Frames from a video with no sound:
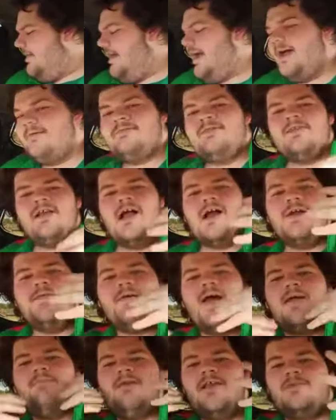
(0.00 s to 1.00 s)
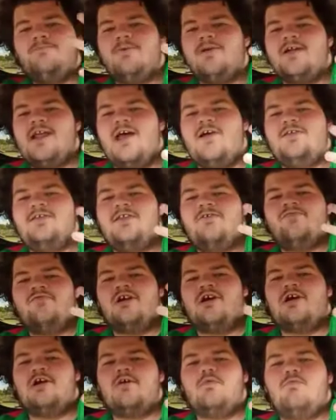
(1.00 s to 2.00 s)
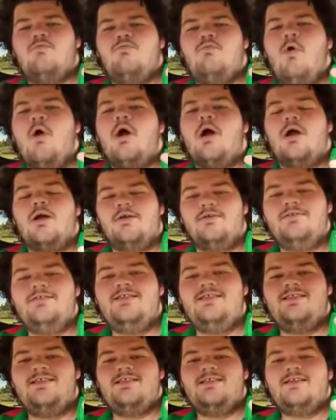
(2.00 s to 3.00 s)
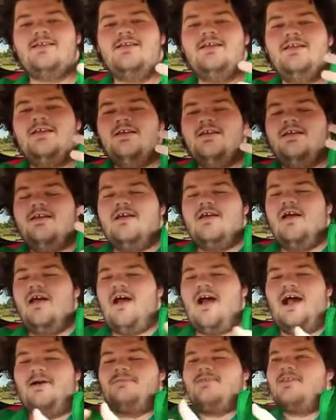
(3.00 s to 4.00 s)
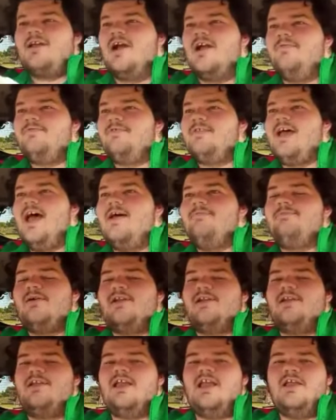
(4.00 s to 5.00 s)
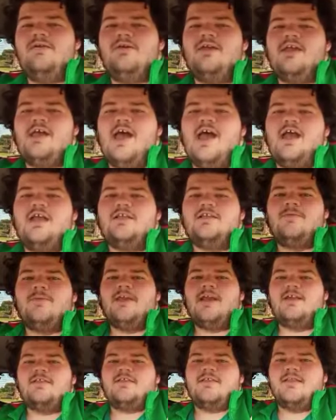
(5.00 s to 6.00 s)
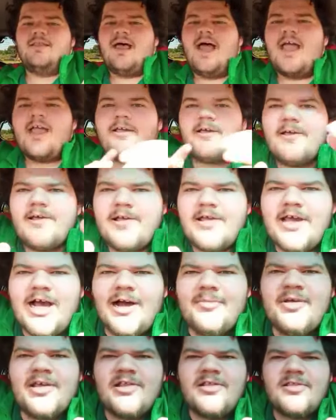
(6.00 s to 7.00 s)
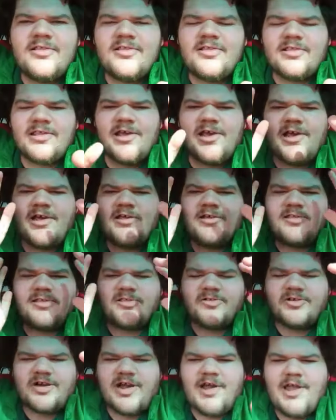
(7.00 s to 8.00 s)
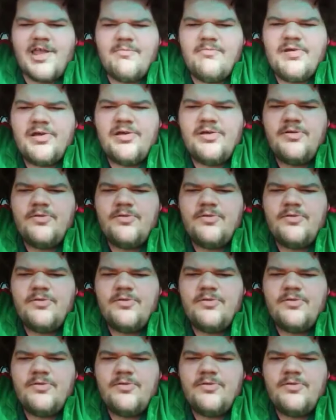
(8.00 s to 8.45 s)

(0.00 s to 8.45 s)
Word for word: I'm sorry if I'm mispronouncing words. I'm sorry for that. But anyway, guys, hope you guys like, comment, subscribe.